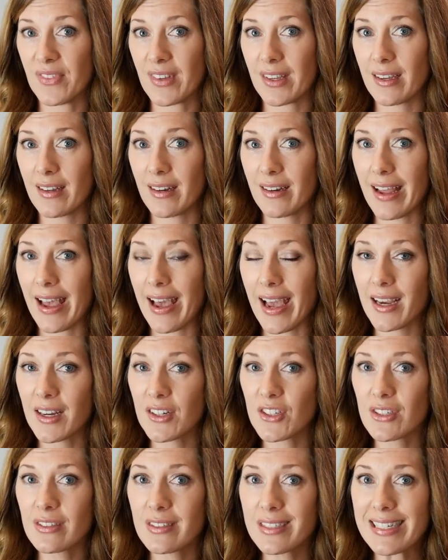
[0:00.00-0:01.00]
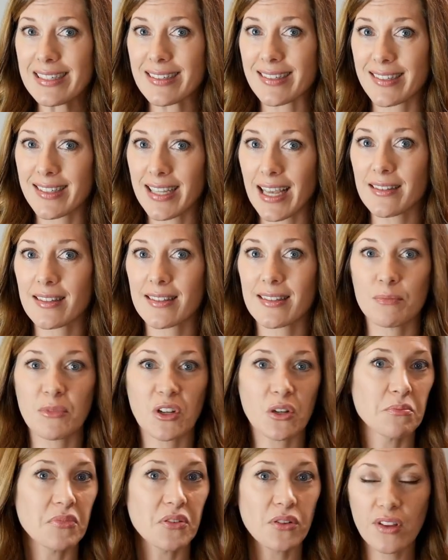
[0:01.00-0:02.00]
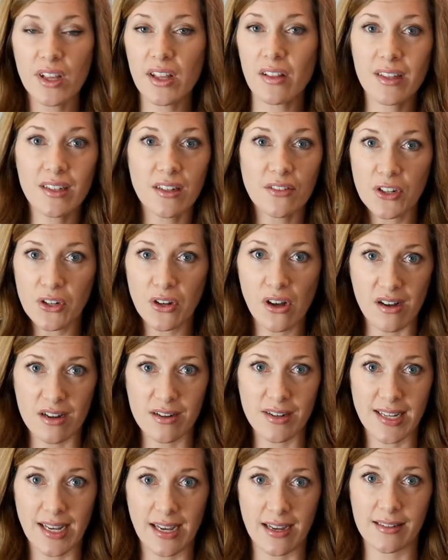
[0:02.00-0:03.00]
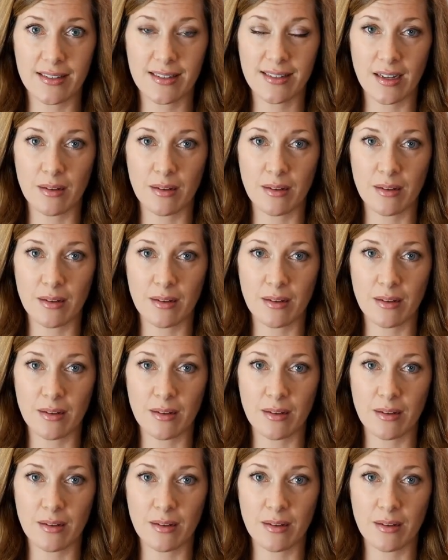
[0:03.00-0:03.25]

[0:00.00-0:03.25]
it actually sets some completely different context